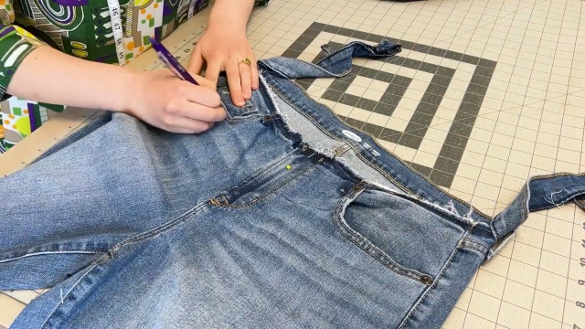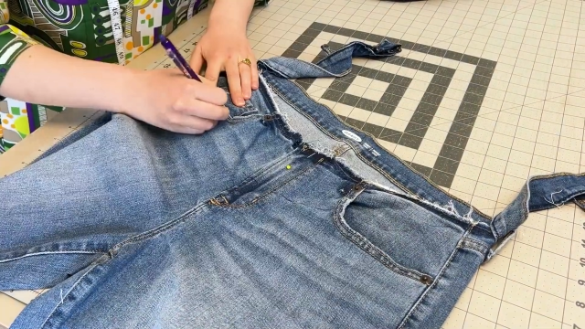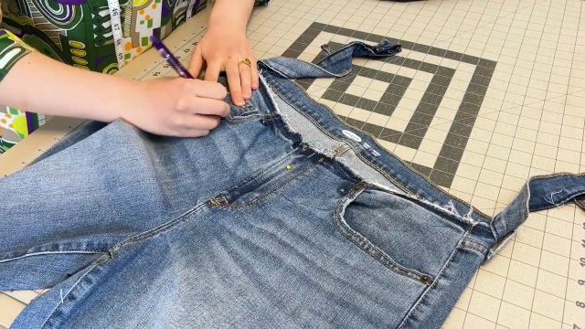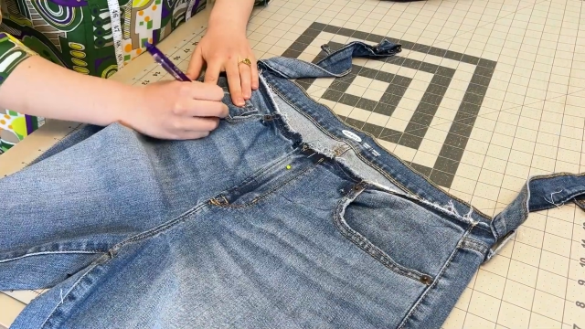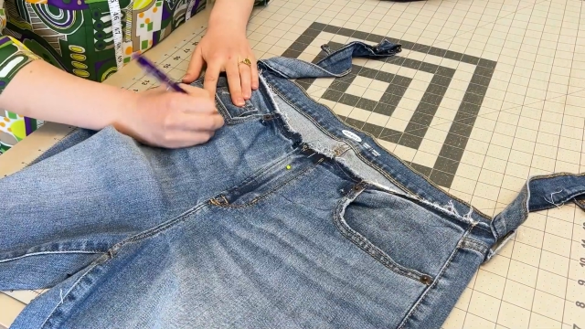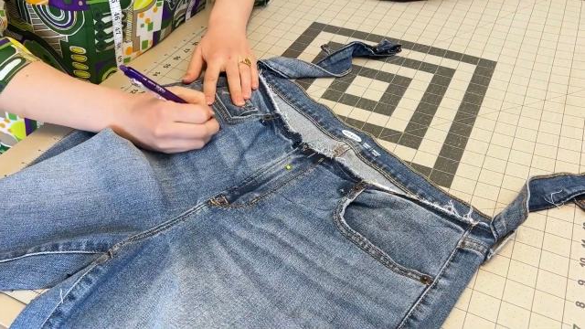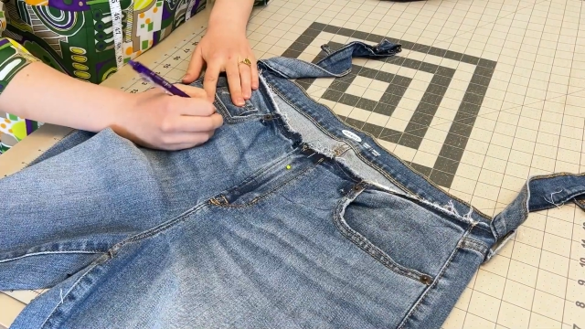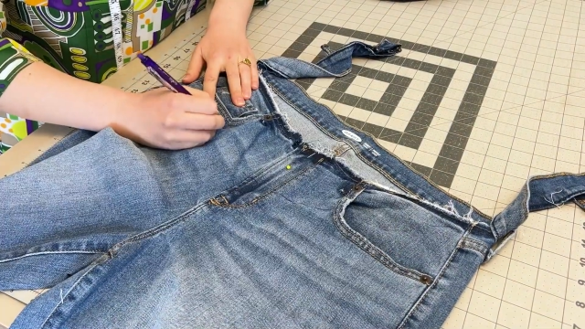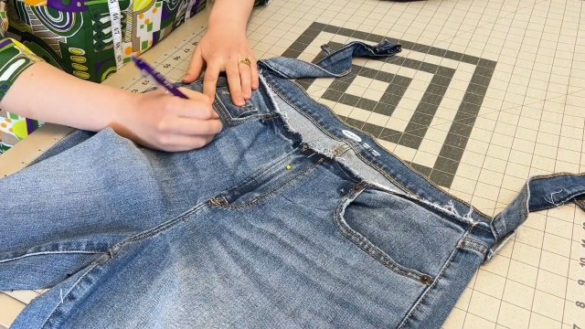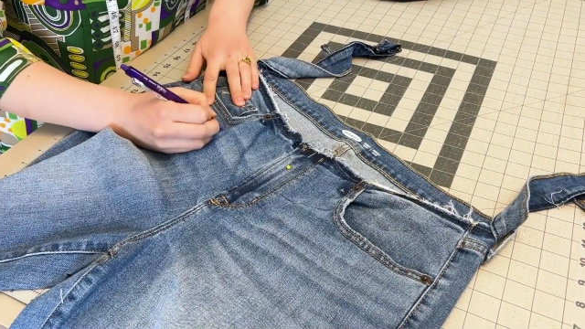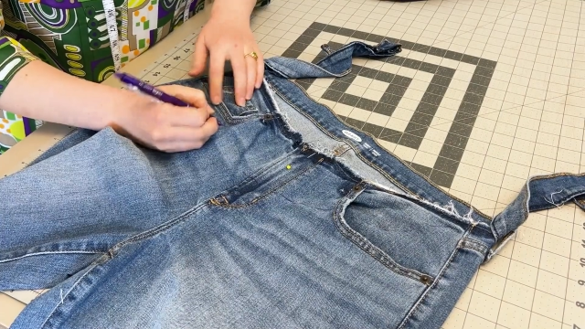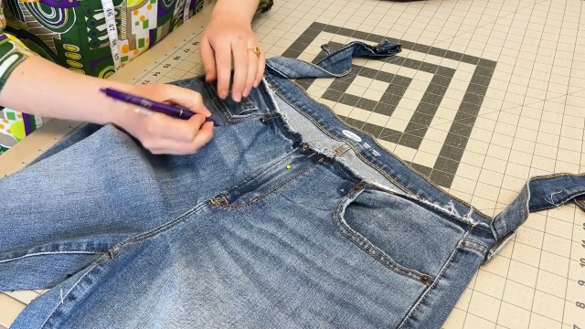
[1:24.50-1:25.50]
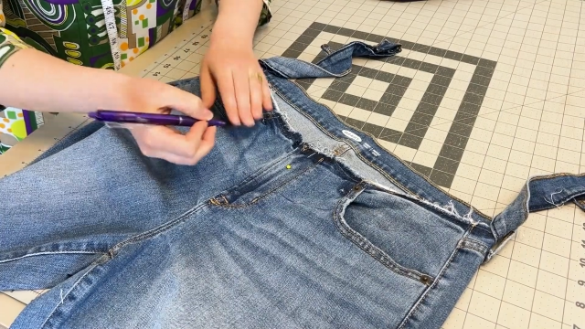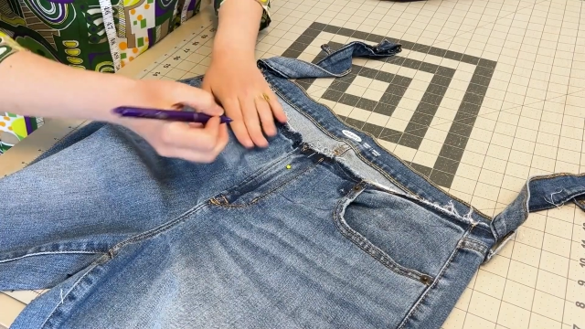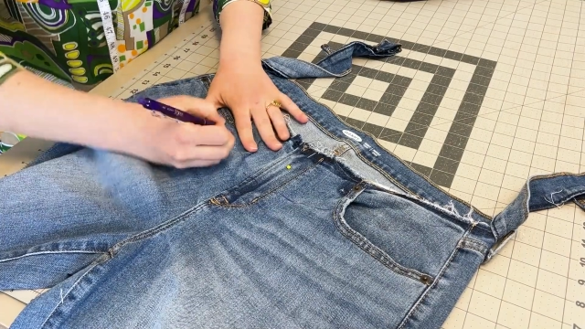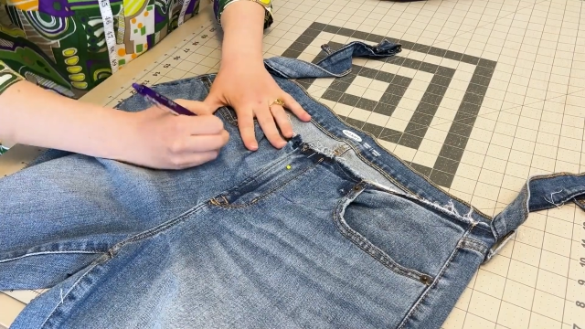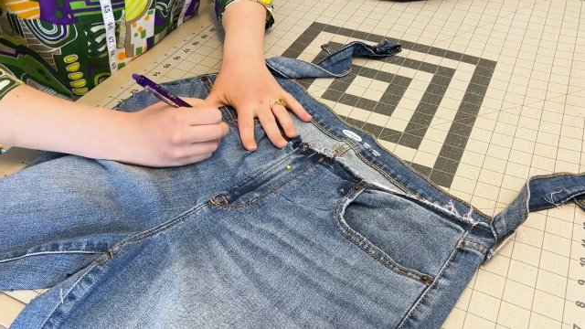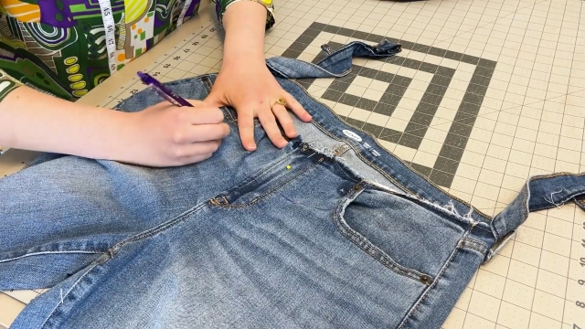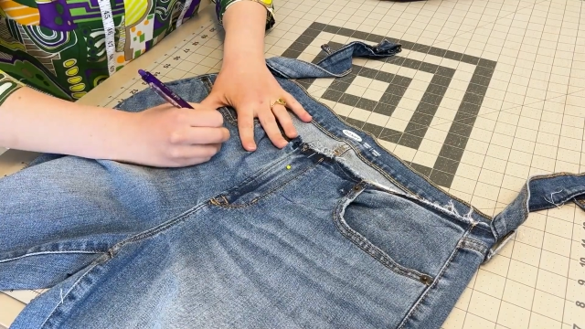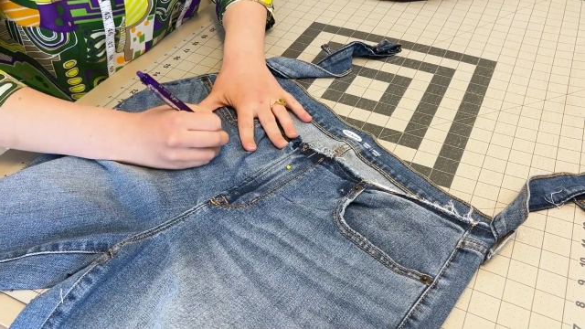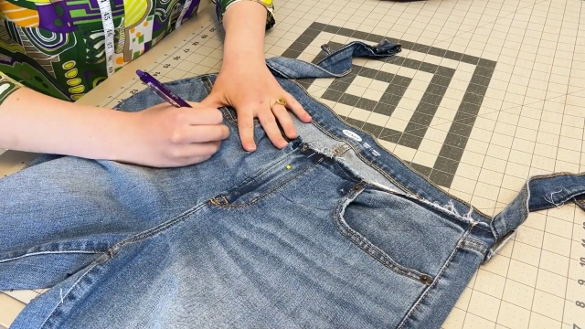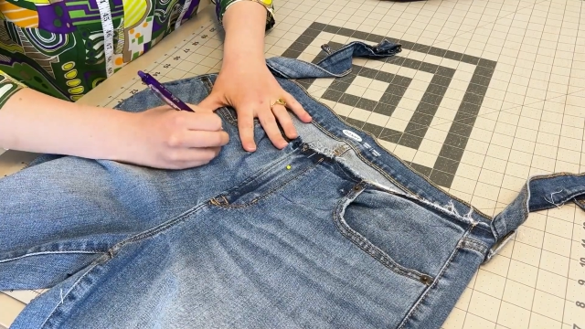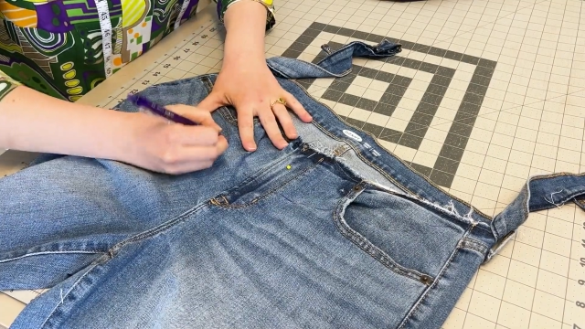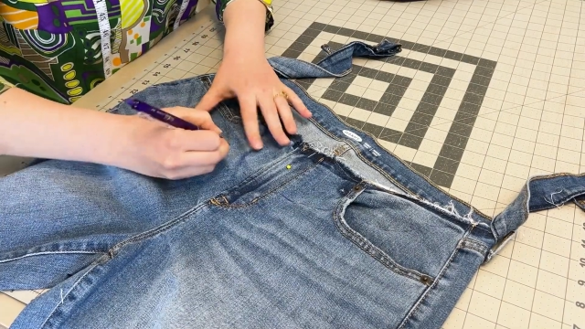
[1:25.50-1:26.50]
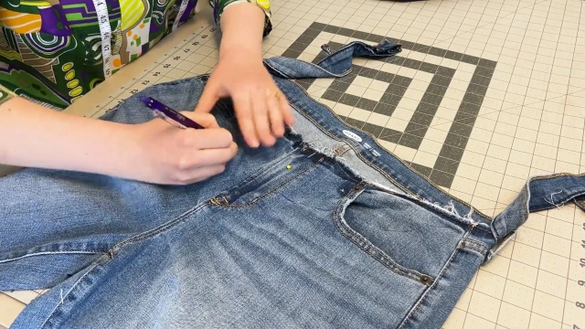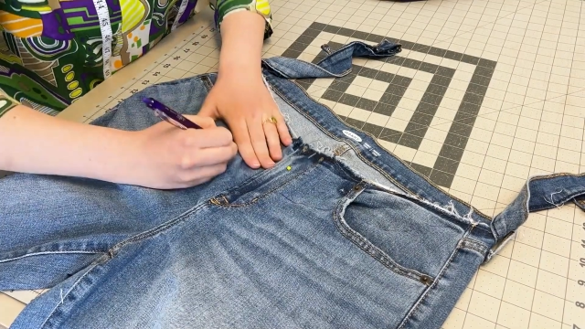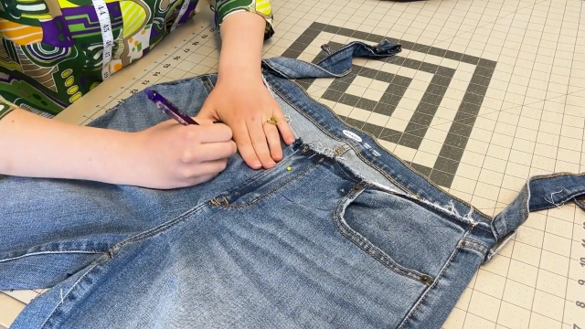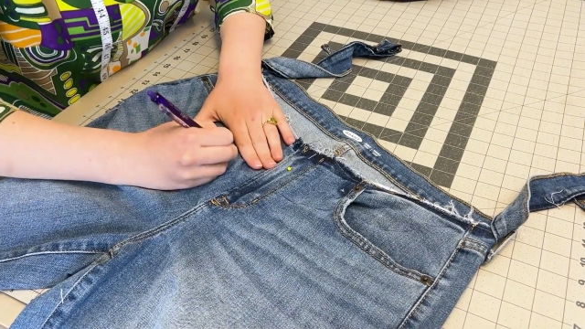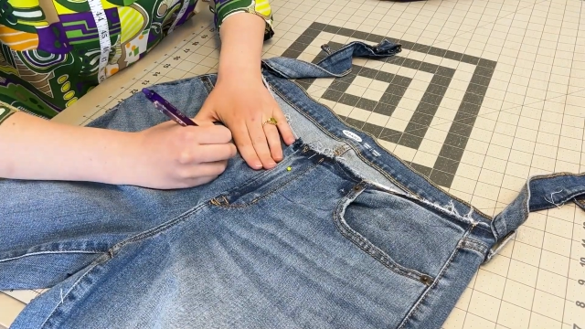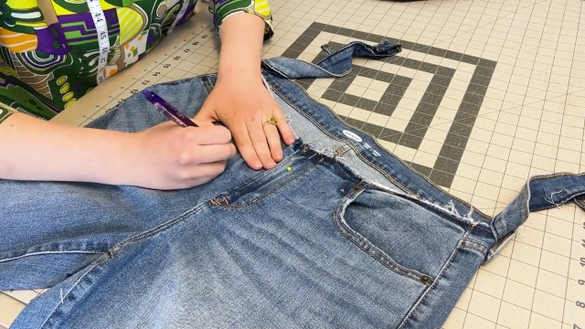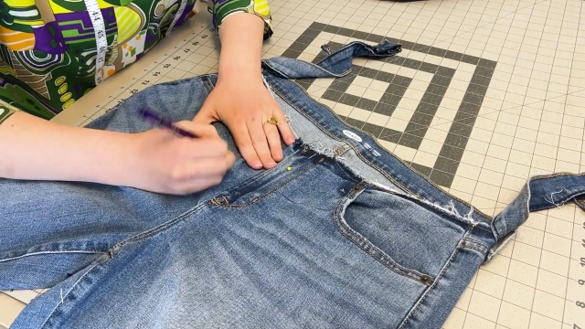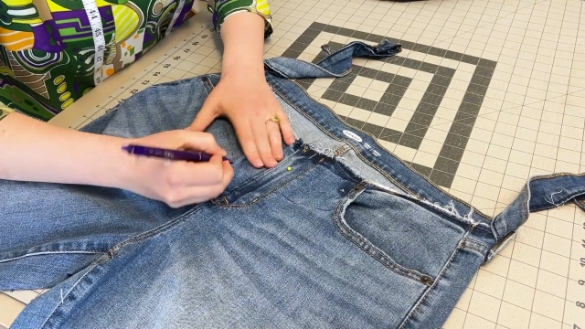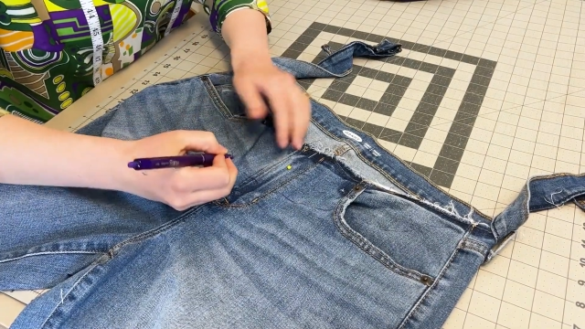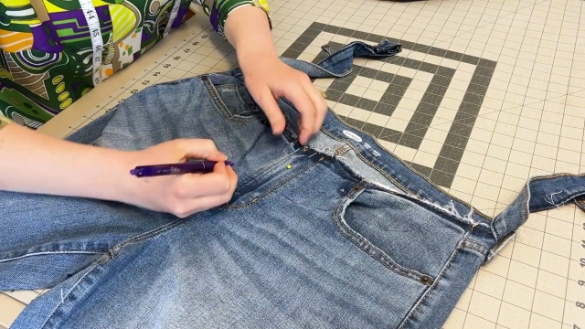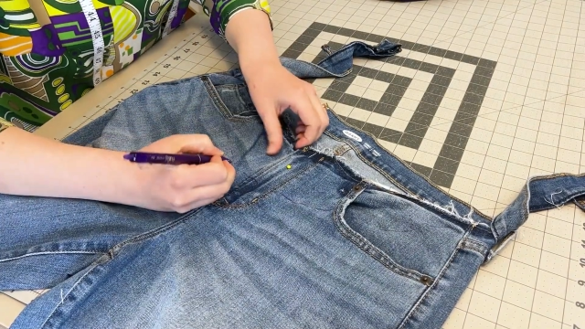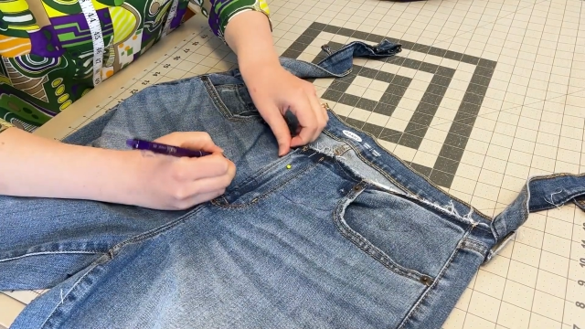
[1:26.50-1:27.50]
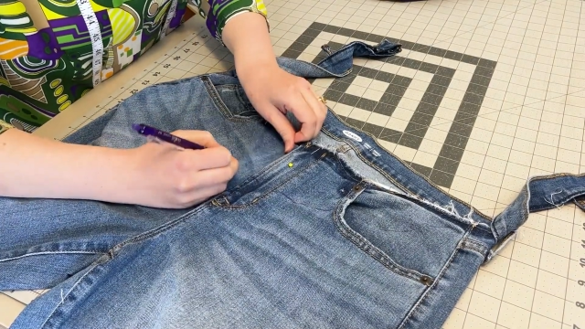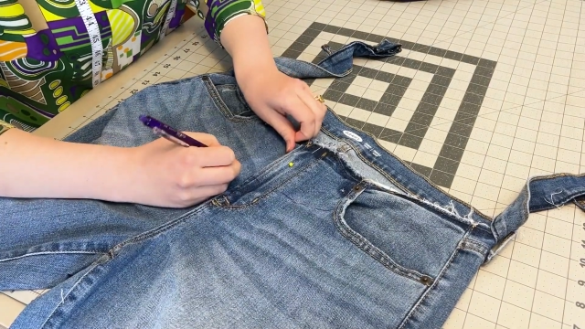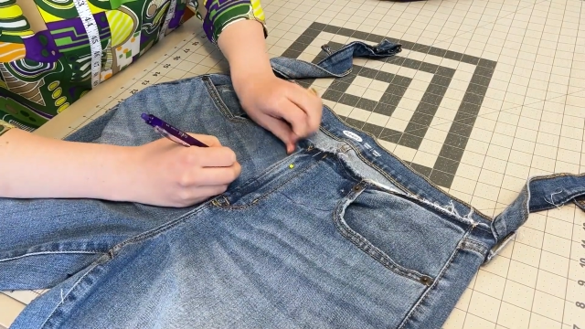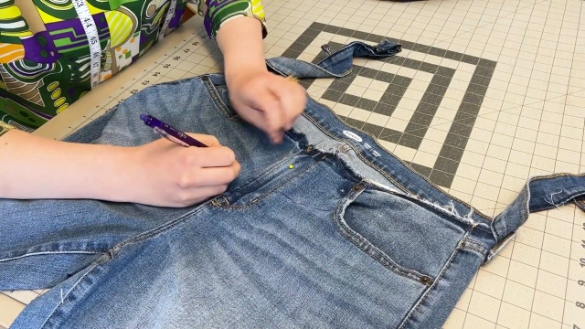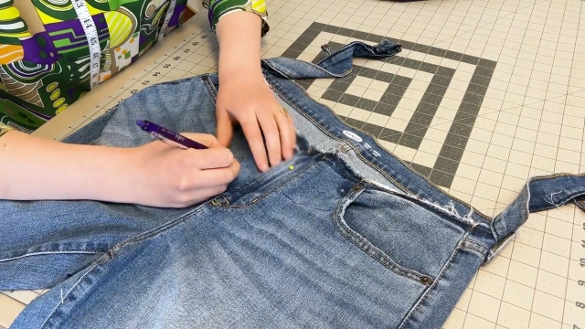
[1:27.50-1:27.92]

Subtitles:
[unreadable: no face in view]